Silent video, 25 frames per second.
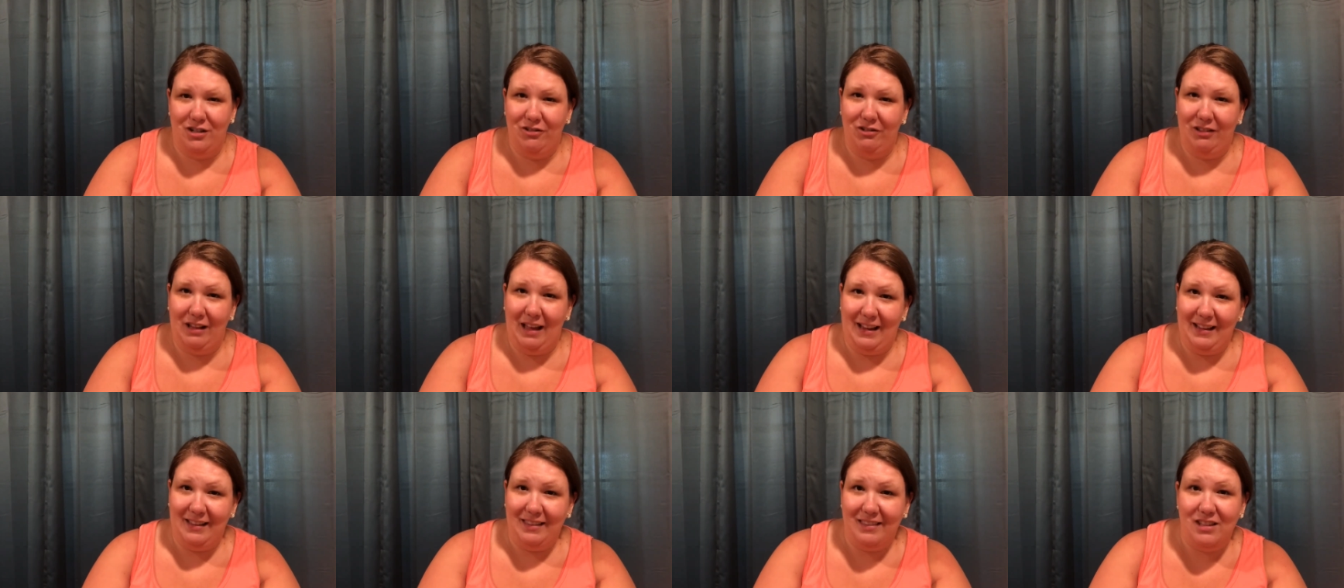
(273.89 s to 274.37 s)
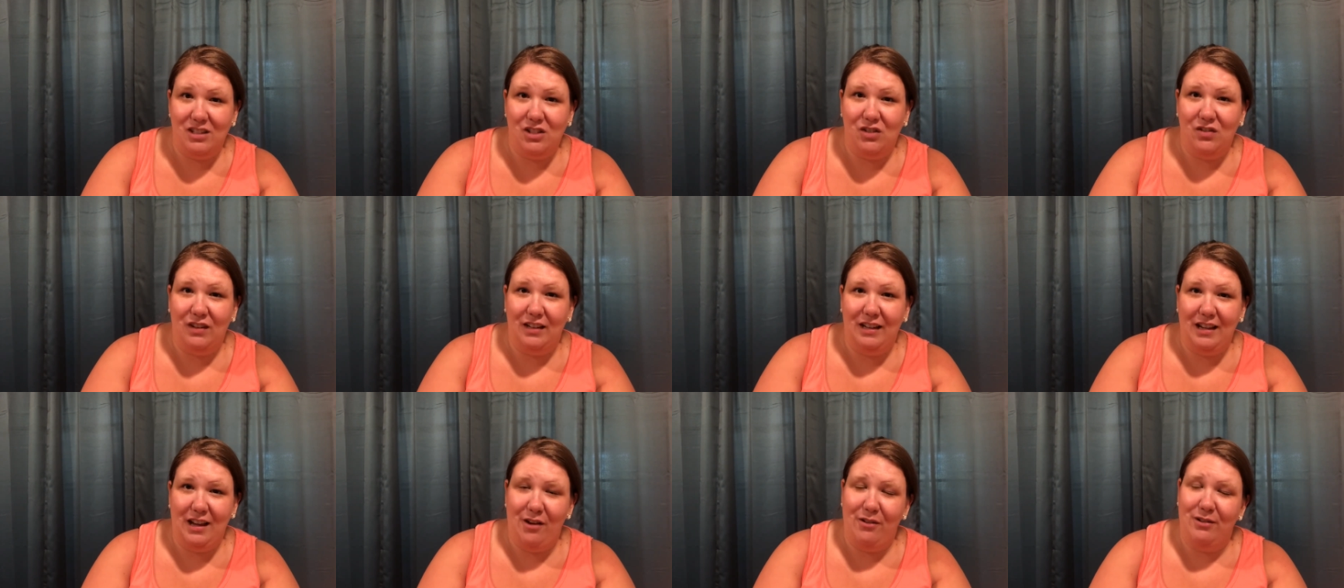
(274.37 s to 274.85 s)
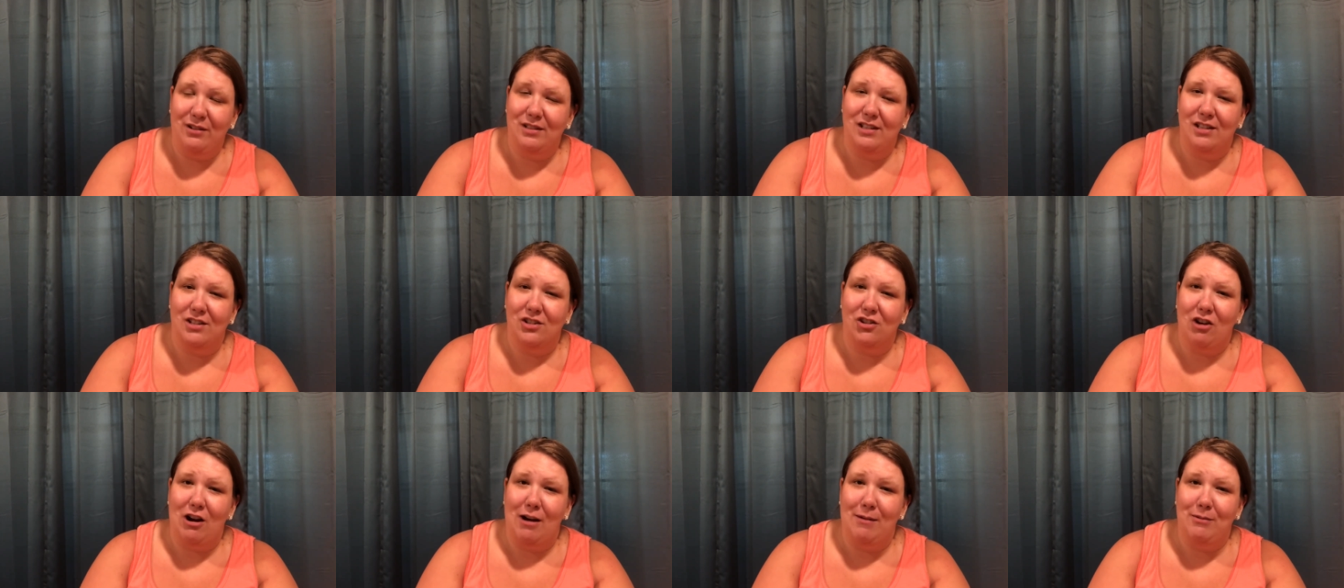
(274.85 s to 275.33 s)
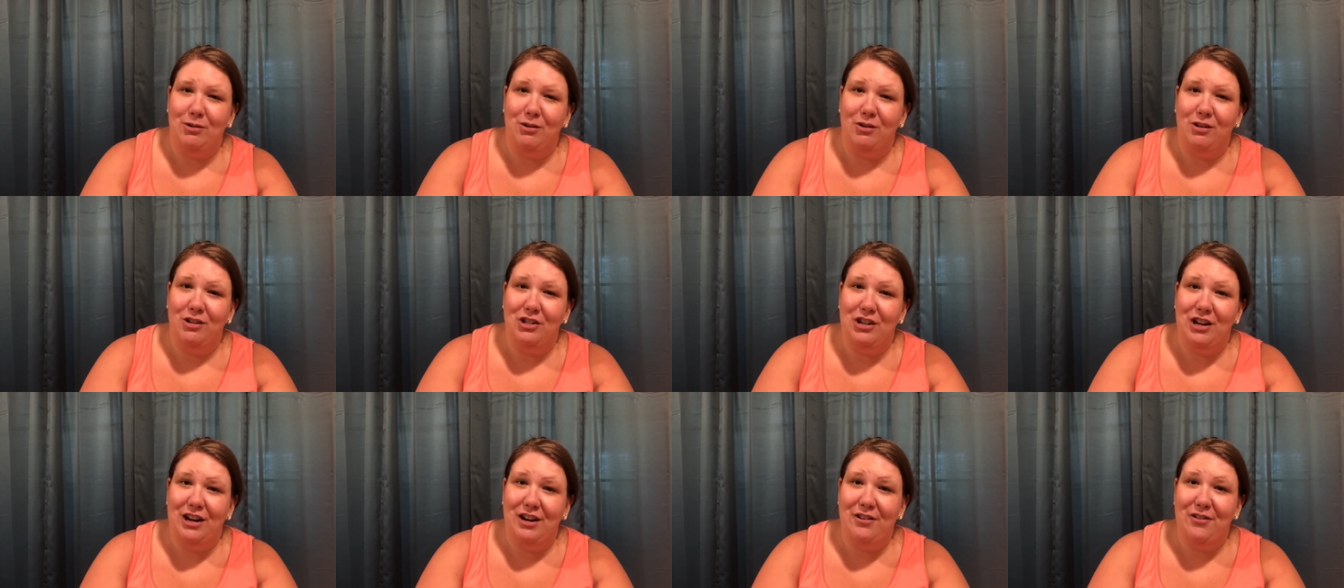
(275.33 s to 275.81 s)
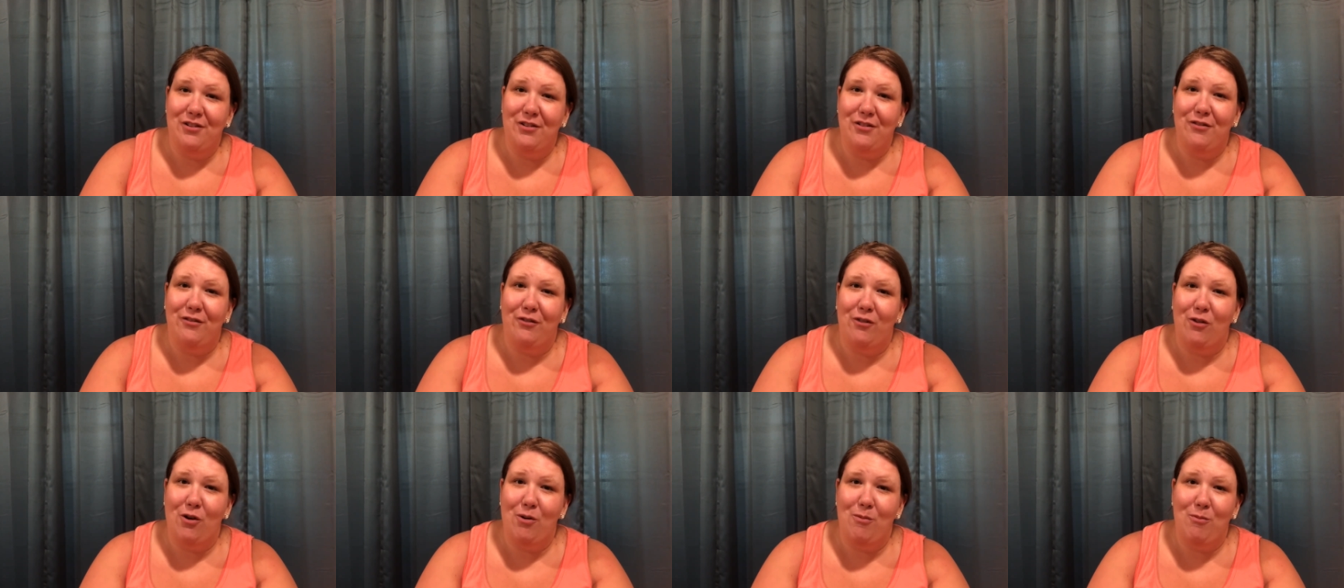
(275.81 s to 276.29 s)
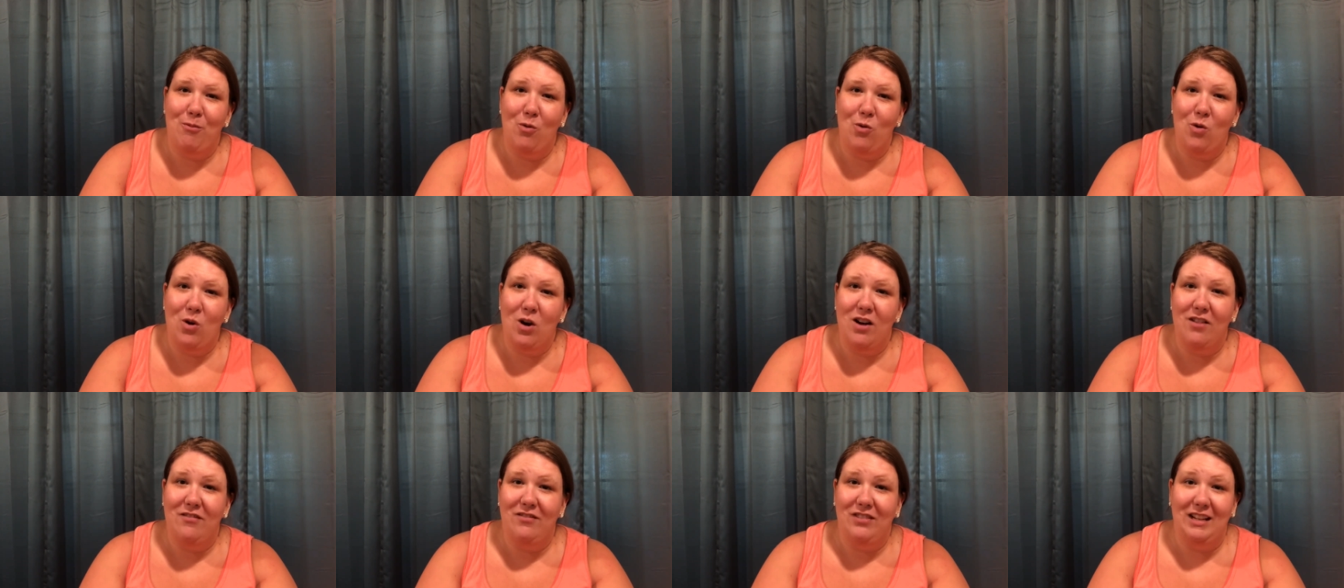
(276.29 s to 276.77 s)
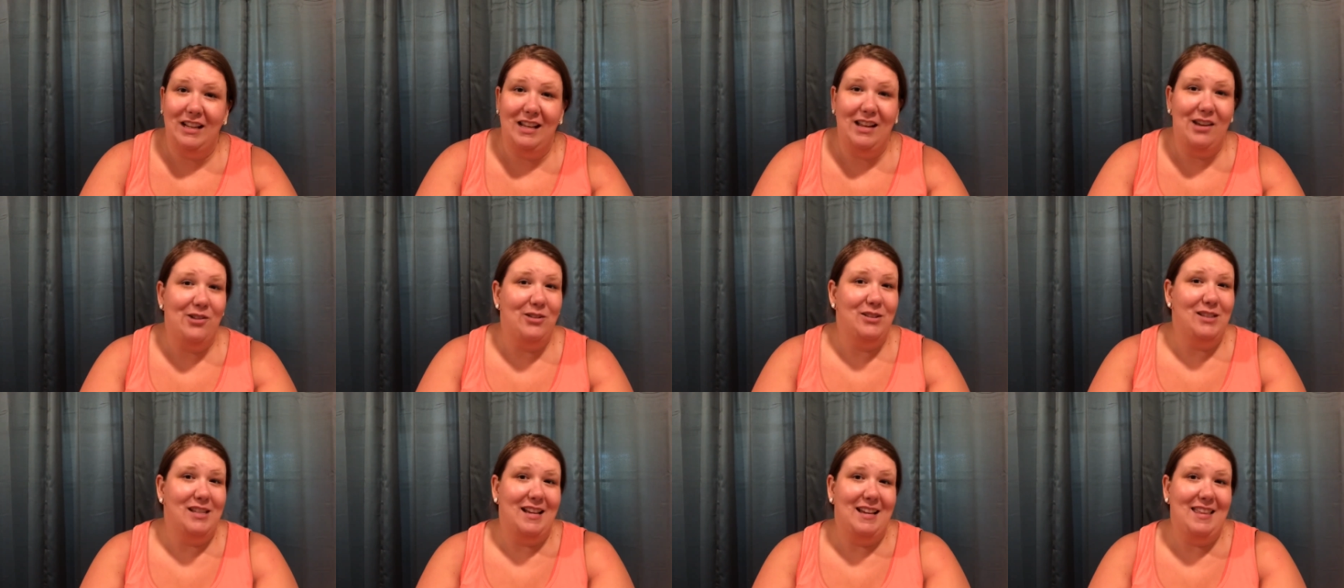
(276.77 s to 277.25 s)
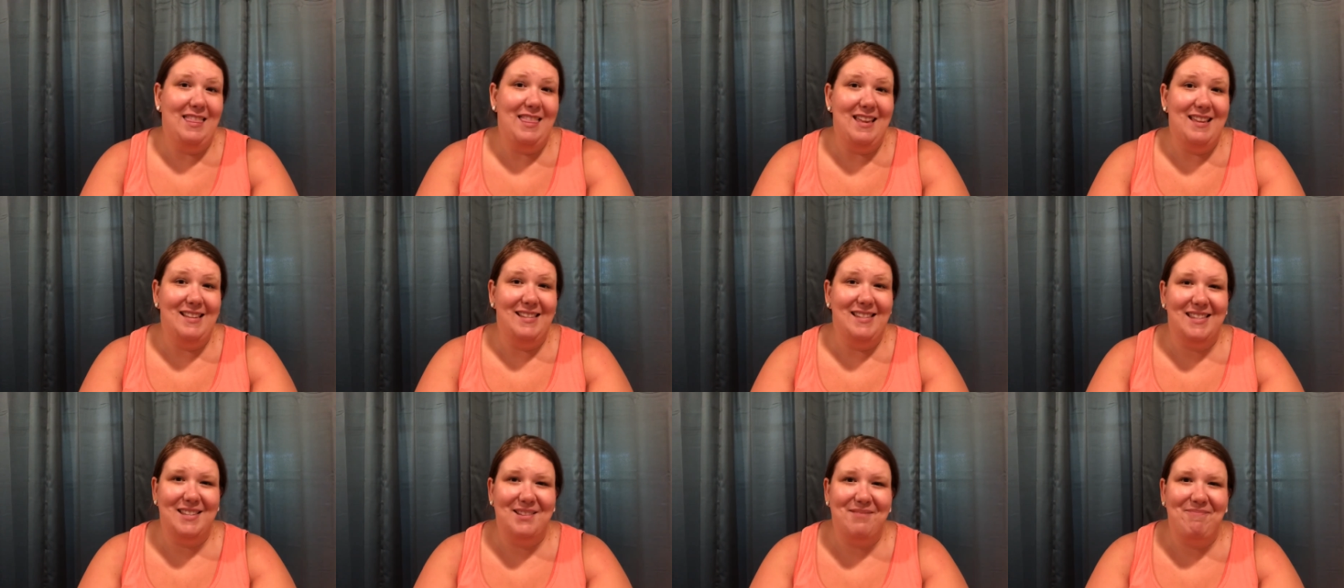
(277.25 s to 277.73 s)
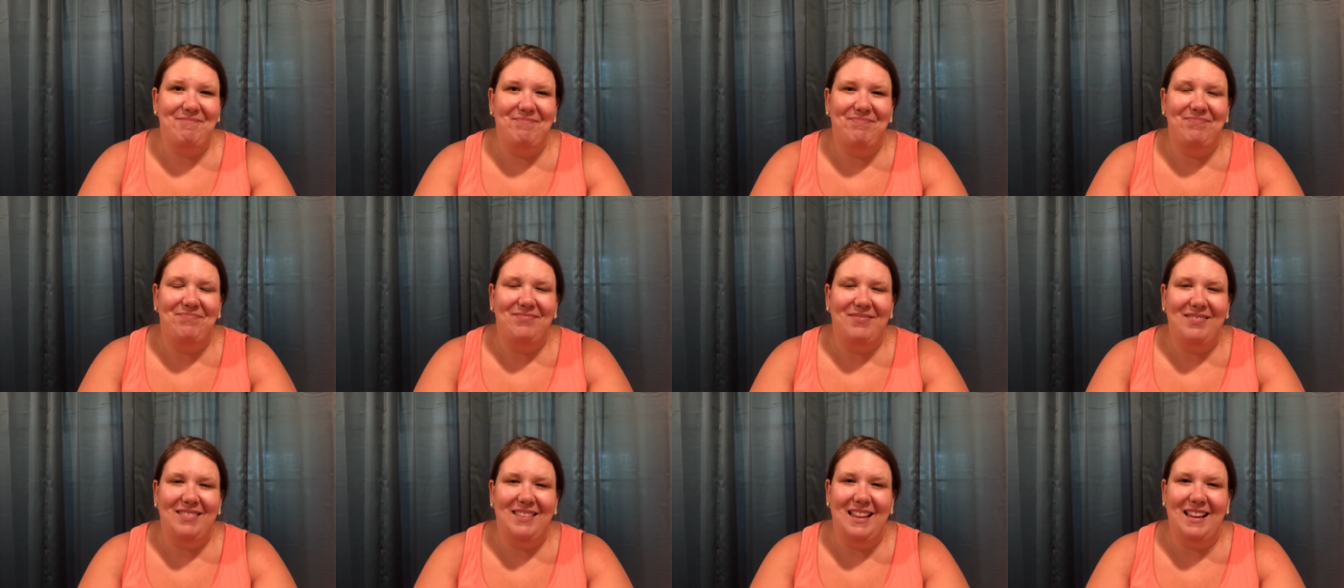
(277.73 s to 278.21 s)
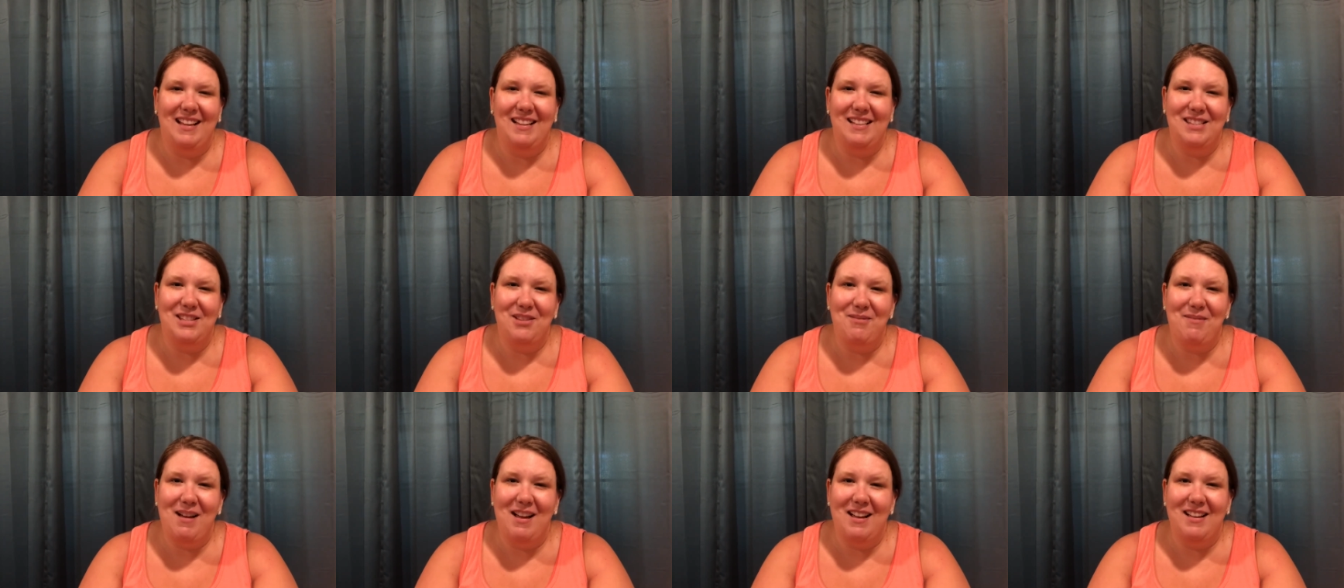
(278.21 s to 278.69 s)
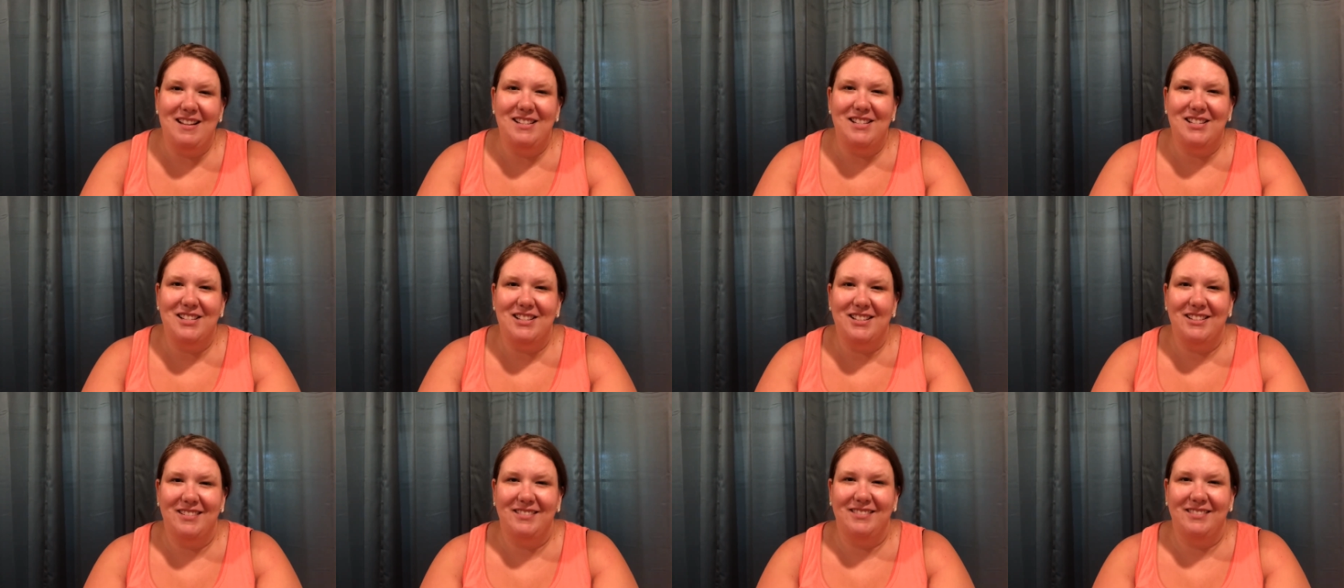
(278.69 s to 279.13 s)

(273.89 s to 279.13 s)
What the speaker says: to like this video and subscribe to our channel for more videos like this. Thanks so much.